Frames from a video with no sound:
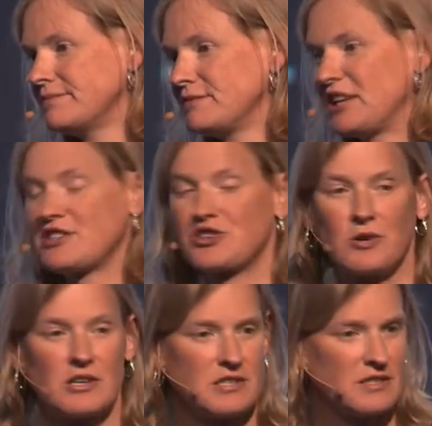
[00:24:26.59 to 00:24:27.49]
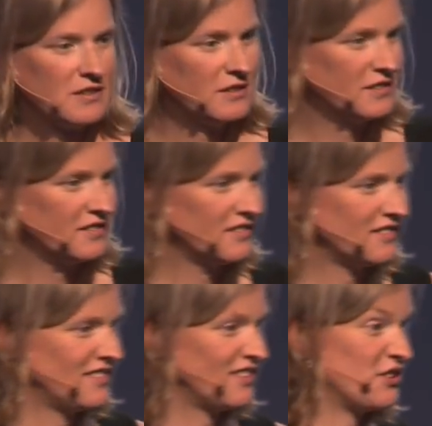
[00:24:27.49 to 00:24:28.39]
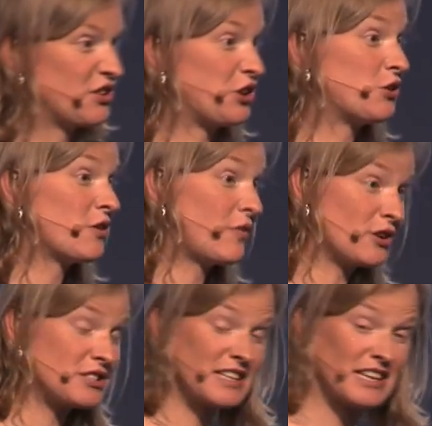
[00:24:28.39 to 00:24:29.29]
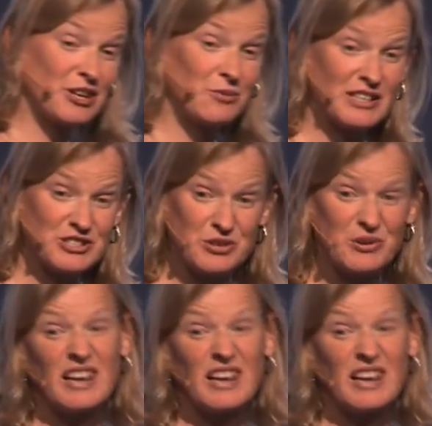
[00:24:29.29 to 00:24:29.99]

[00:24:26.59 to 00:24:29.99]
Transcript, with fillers: test scores, the university you went to,